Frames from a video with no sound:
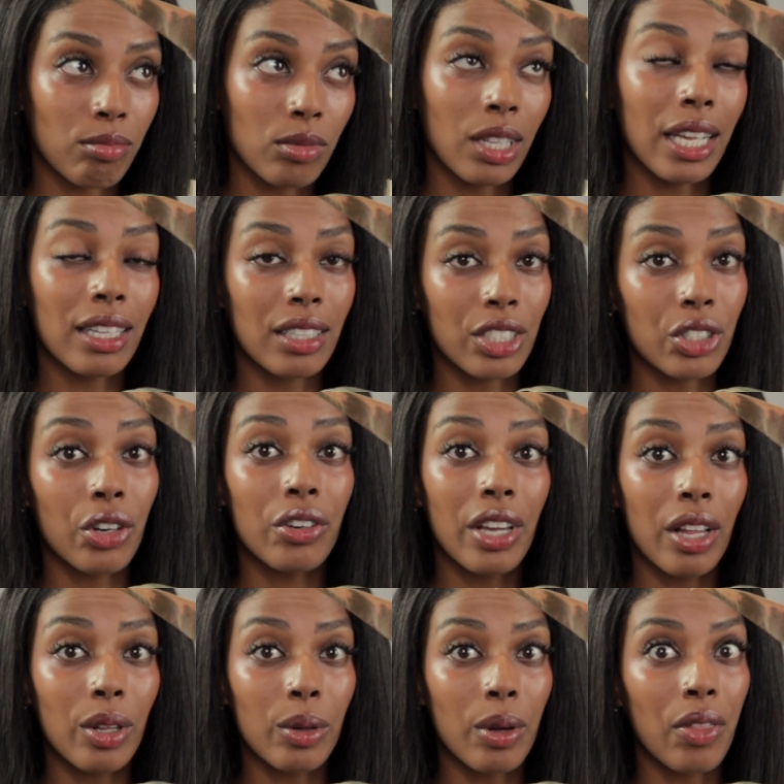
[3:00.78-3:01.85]
likely turn
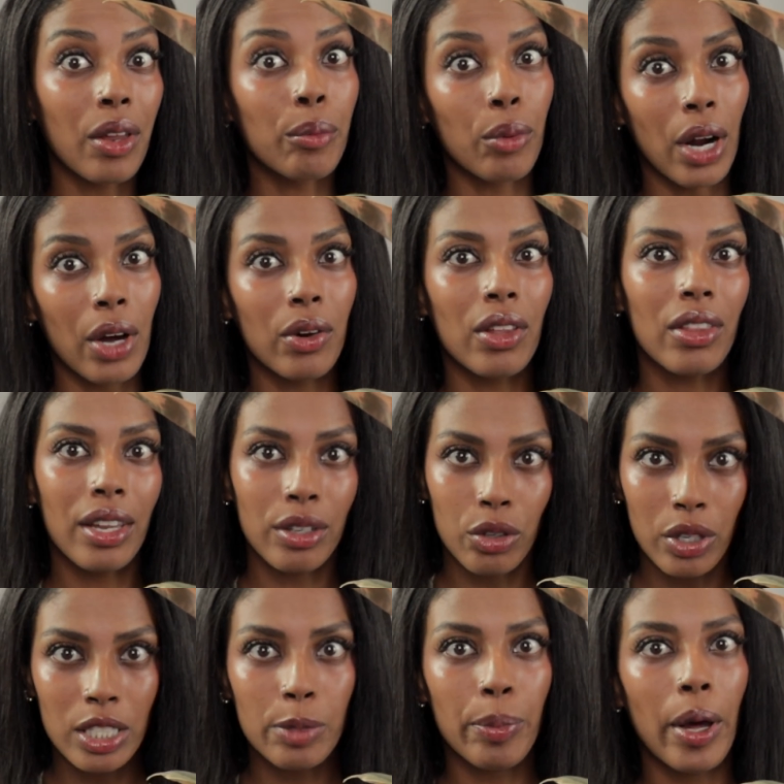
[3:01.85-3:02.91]
yellow and then brown and then
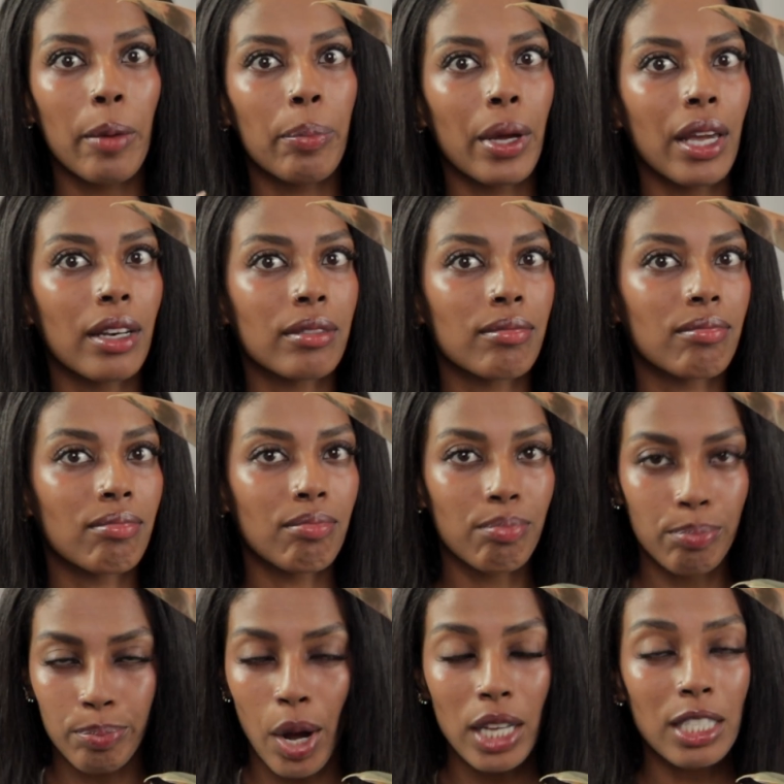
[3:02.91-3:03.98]
crisp up and
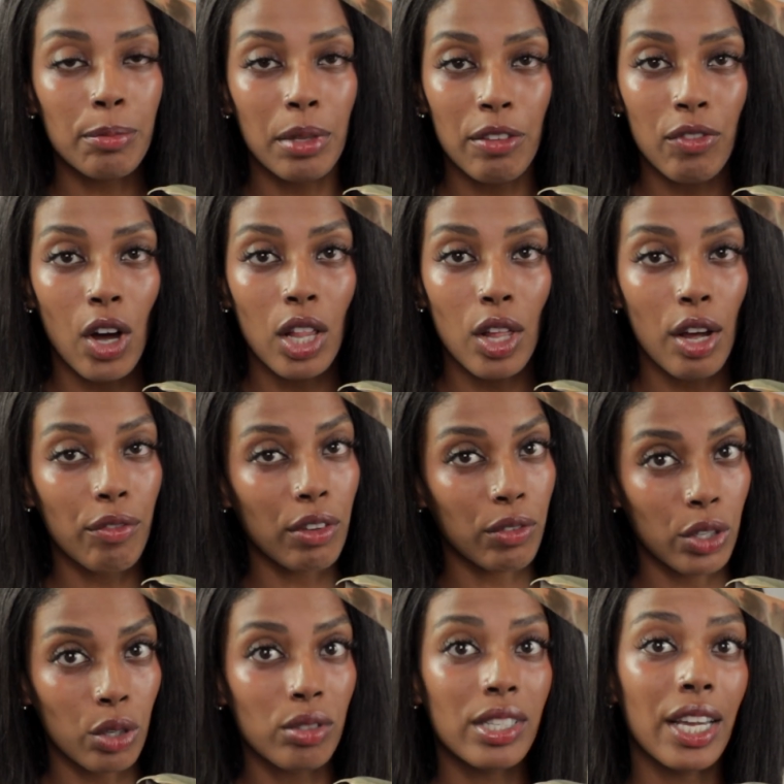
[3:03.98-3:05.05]
possibly fall off if
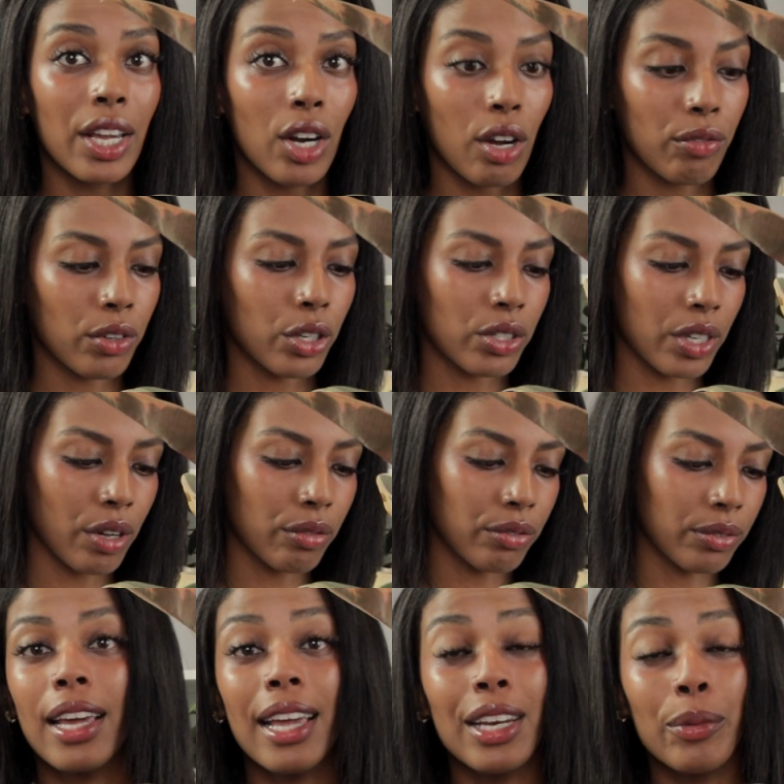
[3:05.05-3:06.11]
you don't take it off yourself.
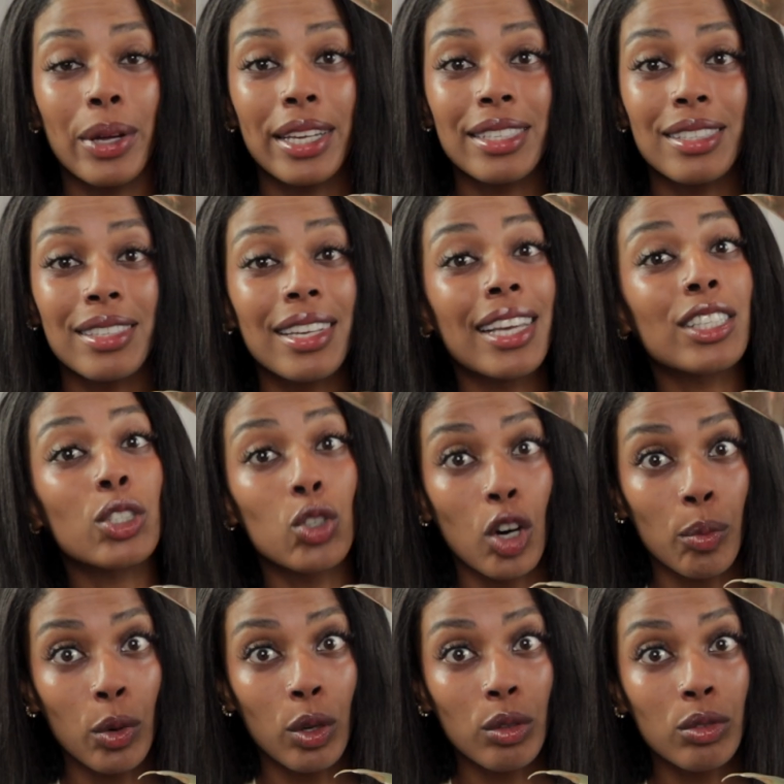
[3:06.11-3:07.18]
Anyways, it's
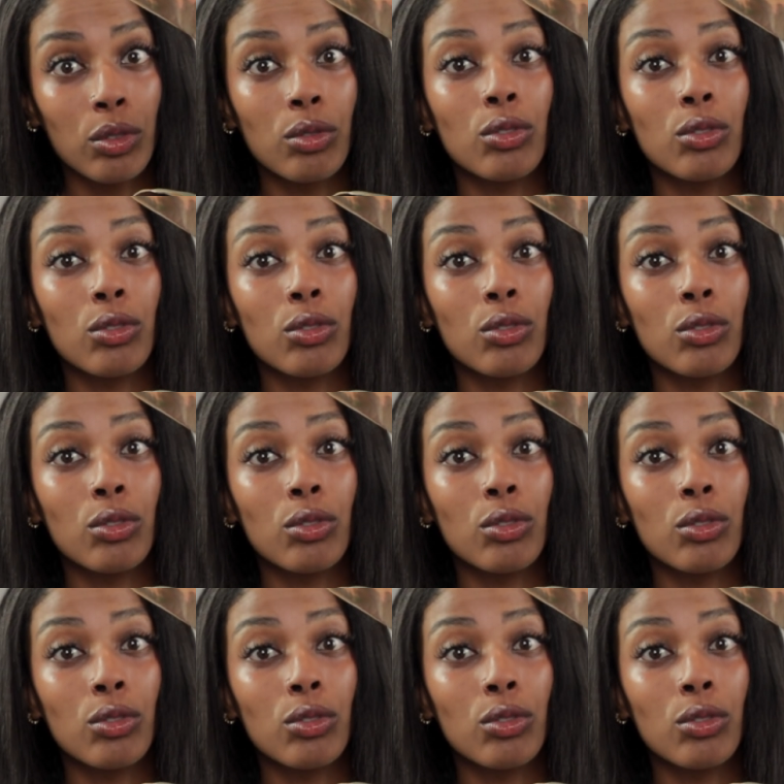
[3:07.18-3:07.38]
normal.